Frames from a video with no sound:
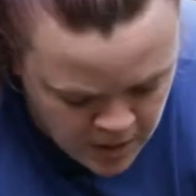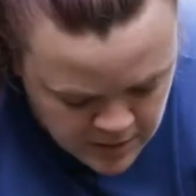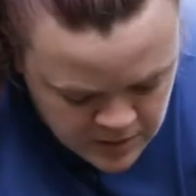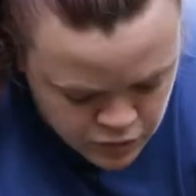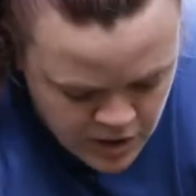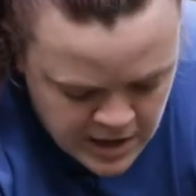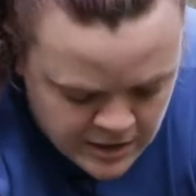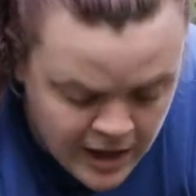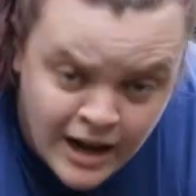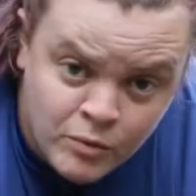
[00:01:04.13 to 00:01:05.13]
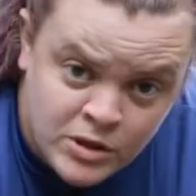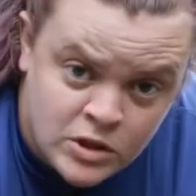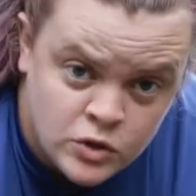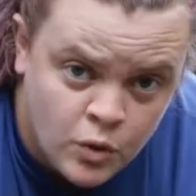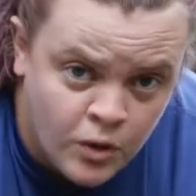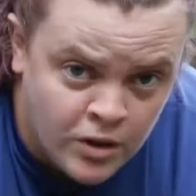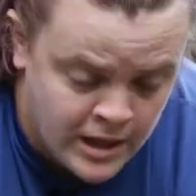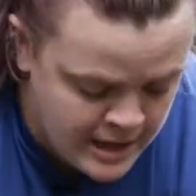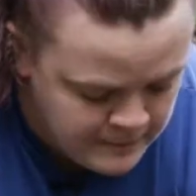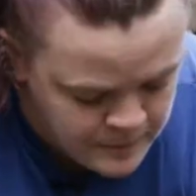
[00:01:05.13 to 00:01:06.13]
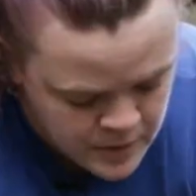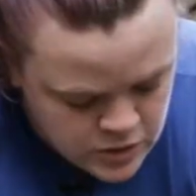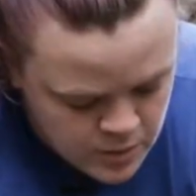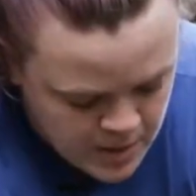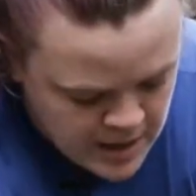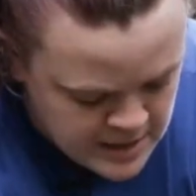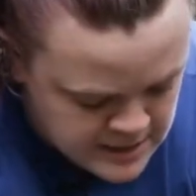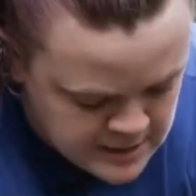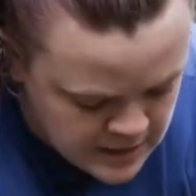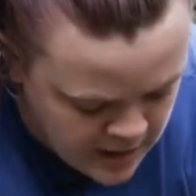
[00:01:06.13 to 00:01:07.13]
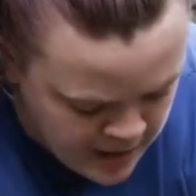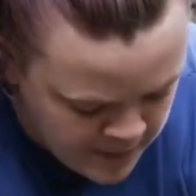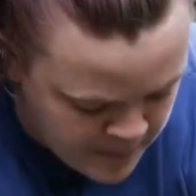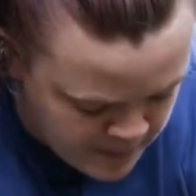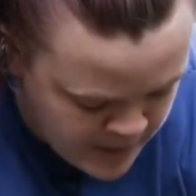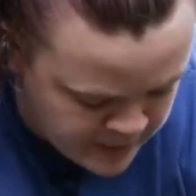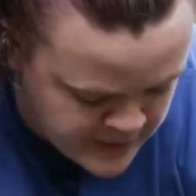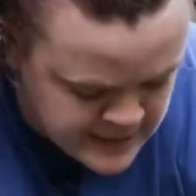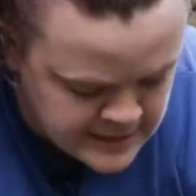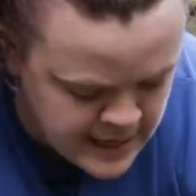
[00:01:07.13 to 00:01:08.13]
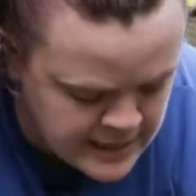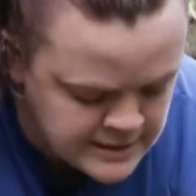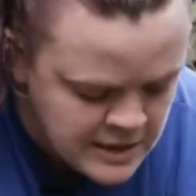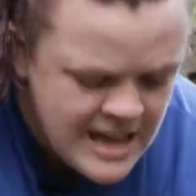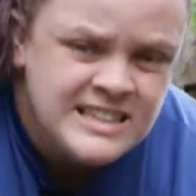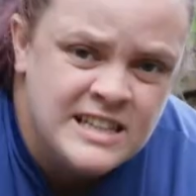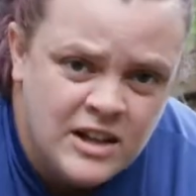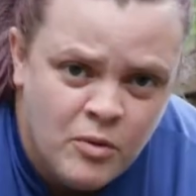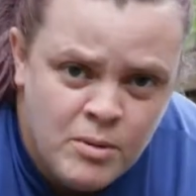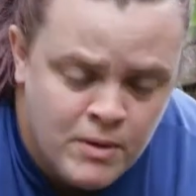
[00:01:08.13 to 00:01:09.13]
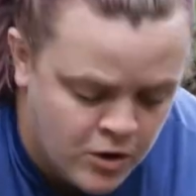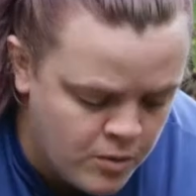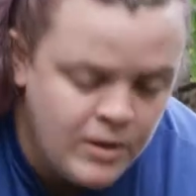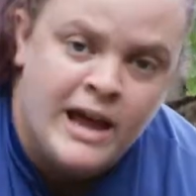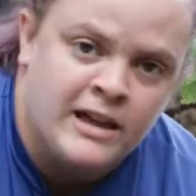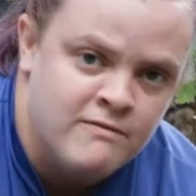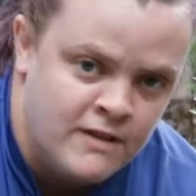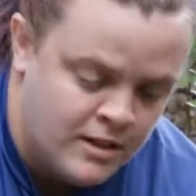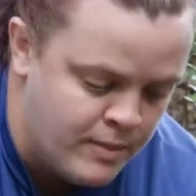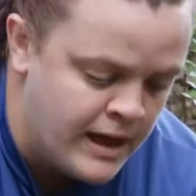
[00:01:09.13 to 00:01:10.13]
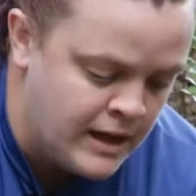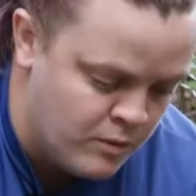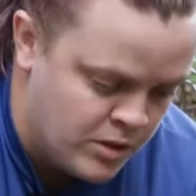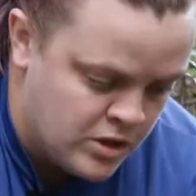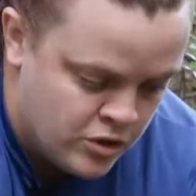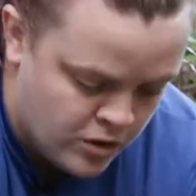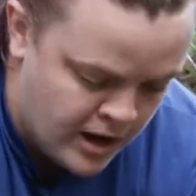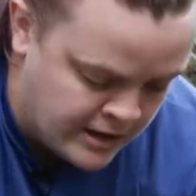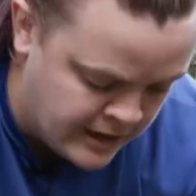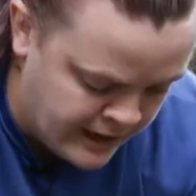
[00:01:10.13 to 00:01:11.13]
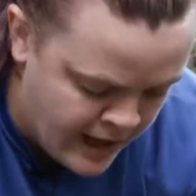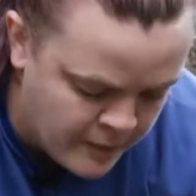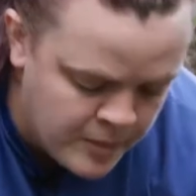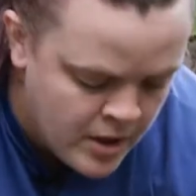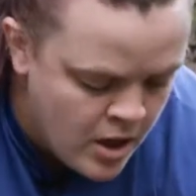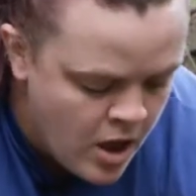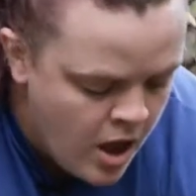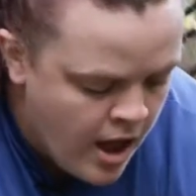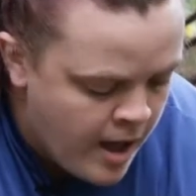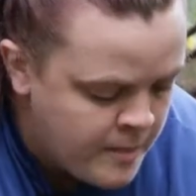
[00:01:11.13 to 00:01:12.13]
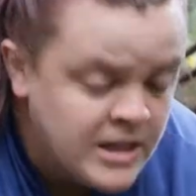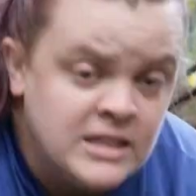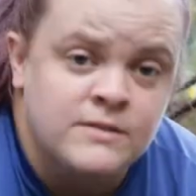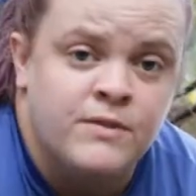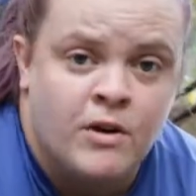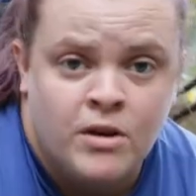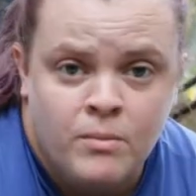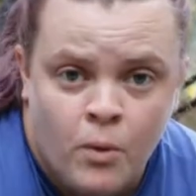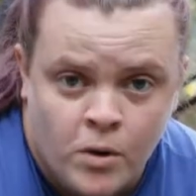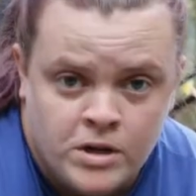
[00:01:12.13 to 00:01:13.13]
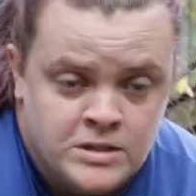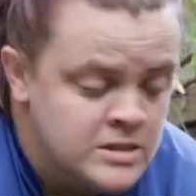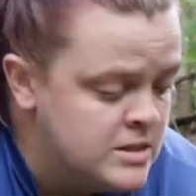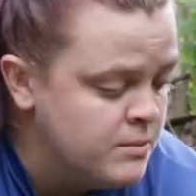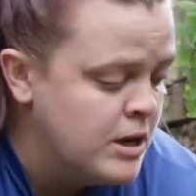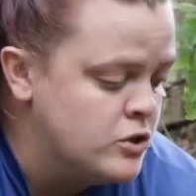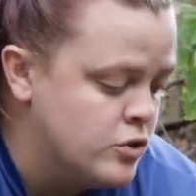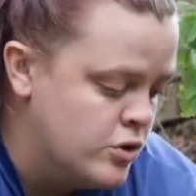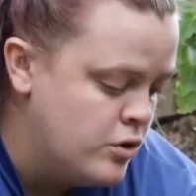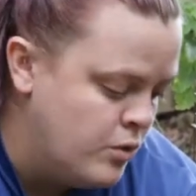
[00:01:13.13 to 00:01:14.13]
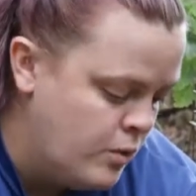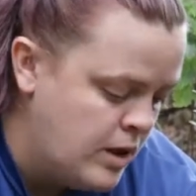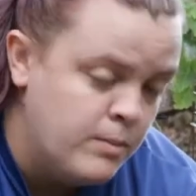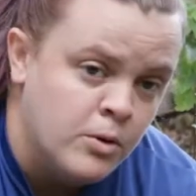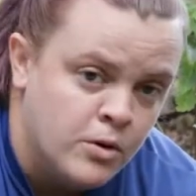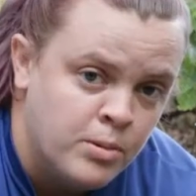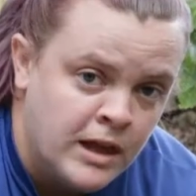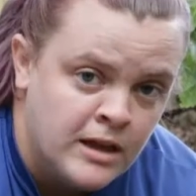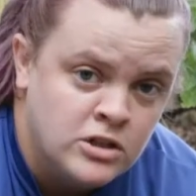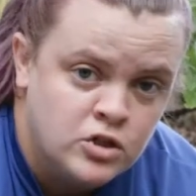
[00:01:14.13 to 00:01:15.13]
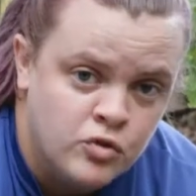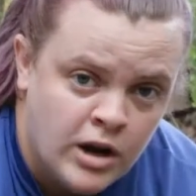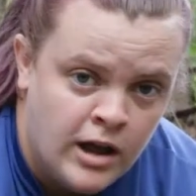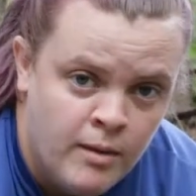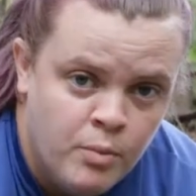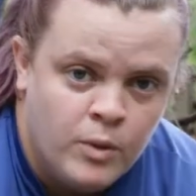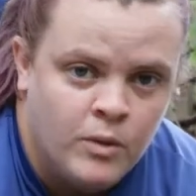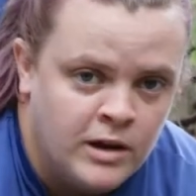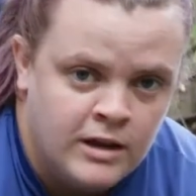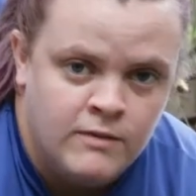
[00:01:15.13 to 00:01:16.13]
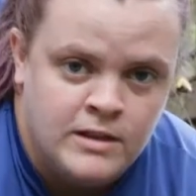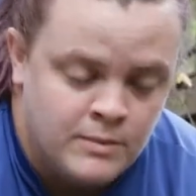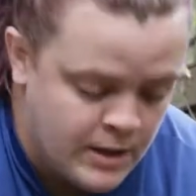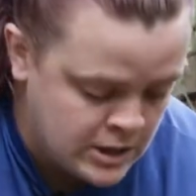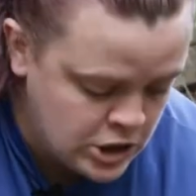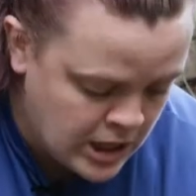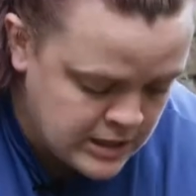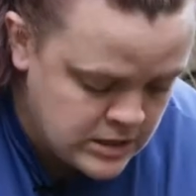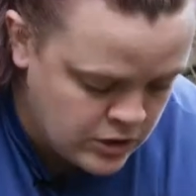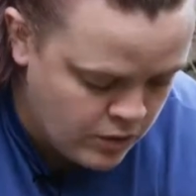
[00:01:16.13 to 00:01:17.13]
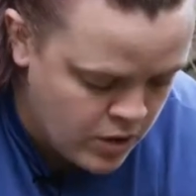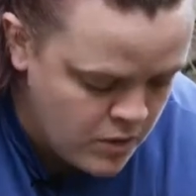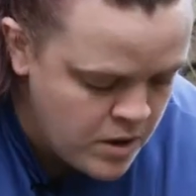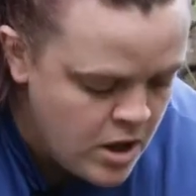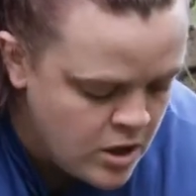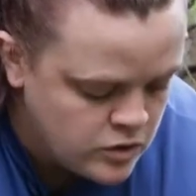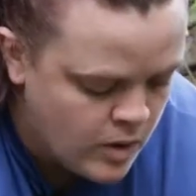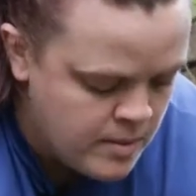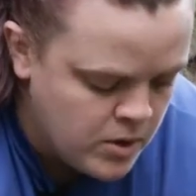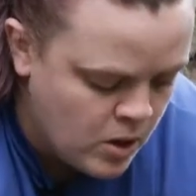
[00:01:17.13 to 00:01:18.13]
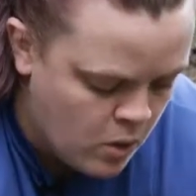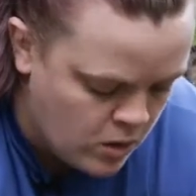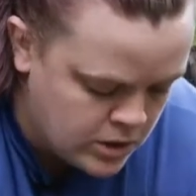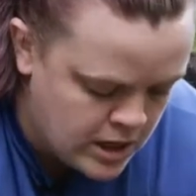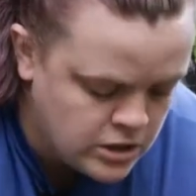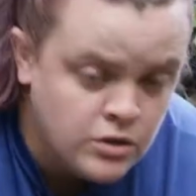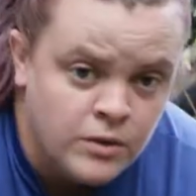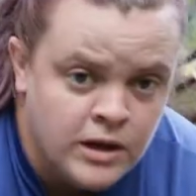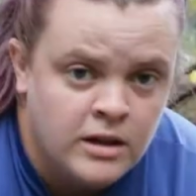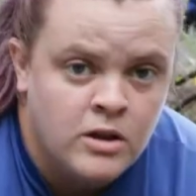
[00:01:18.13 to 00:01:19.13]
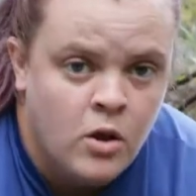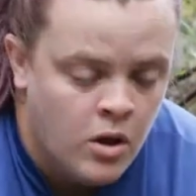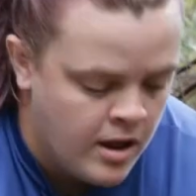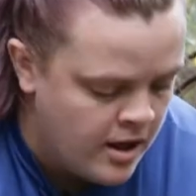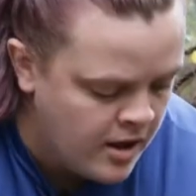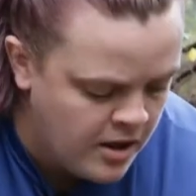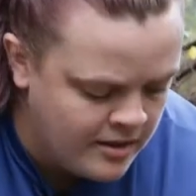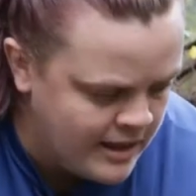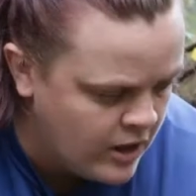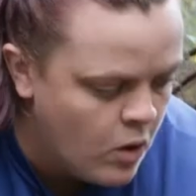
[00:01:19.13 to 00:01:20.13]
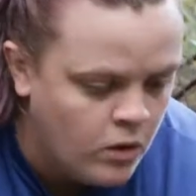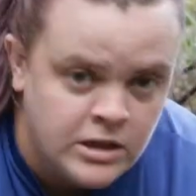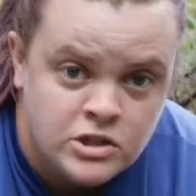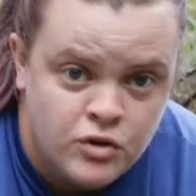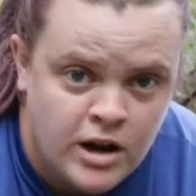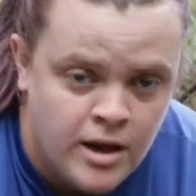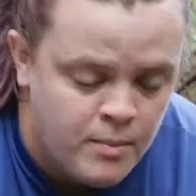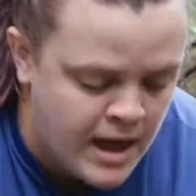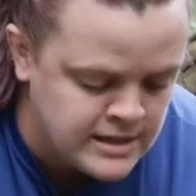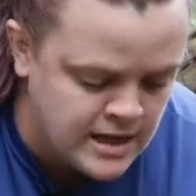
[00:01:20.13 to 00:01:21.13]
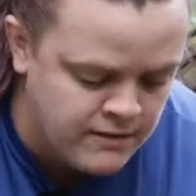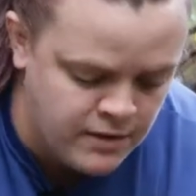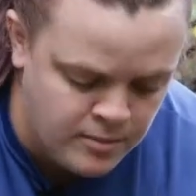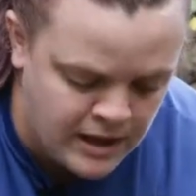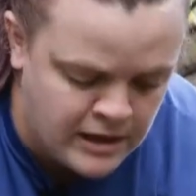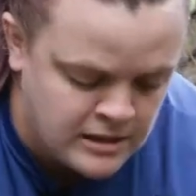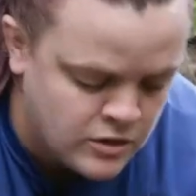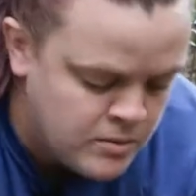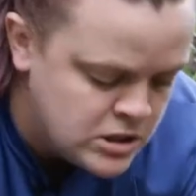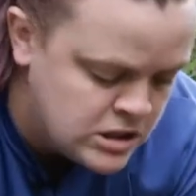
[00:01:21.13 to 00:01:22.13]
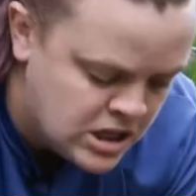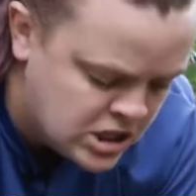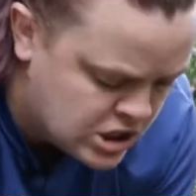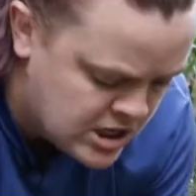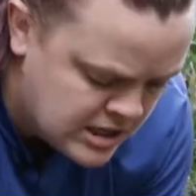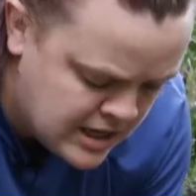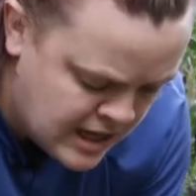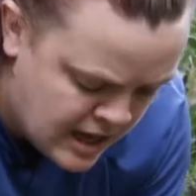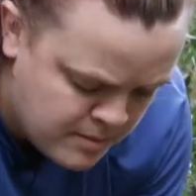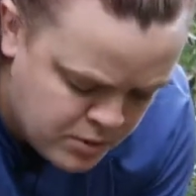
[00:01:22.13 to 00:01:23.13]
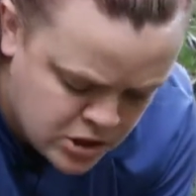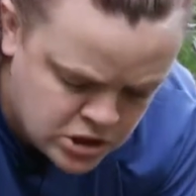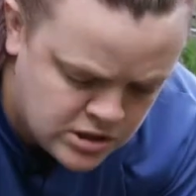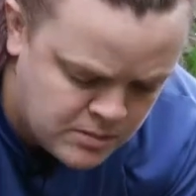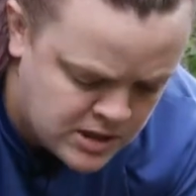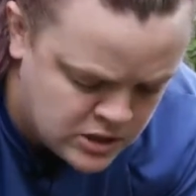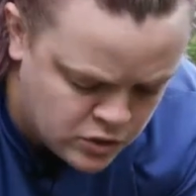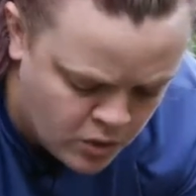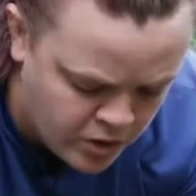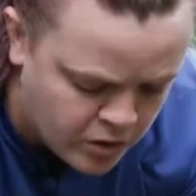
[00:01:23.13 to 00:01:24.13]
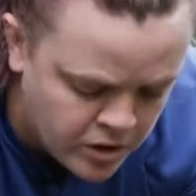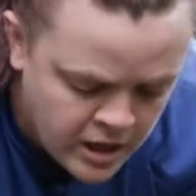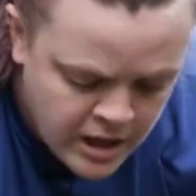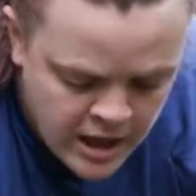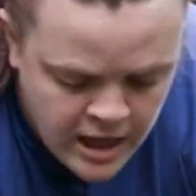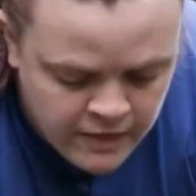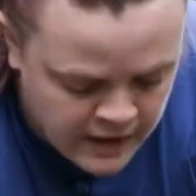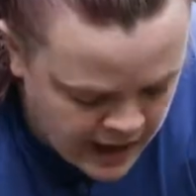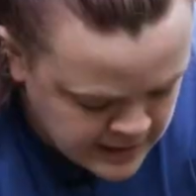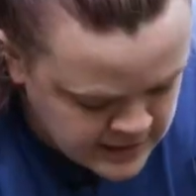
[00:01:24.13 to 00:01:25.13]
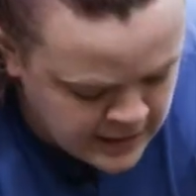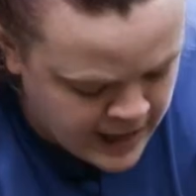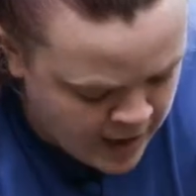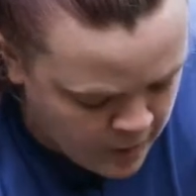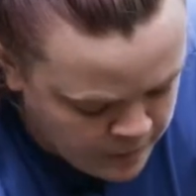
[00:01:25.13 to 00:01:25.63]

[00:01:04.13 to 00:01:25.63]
is right in line with the soil line. So mine is about that size. It's a little bit bigger, but I can fill it back in with the dirt I dug out. It's very important to make sure you keep your plant straight up. We want to give it the best chance to grow. So I'm going to hold on to it, hold it straight up as I fill it back in. So I'm just going to gently kind of push some of this soil that I dug out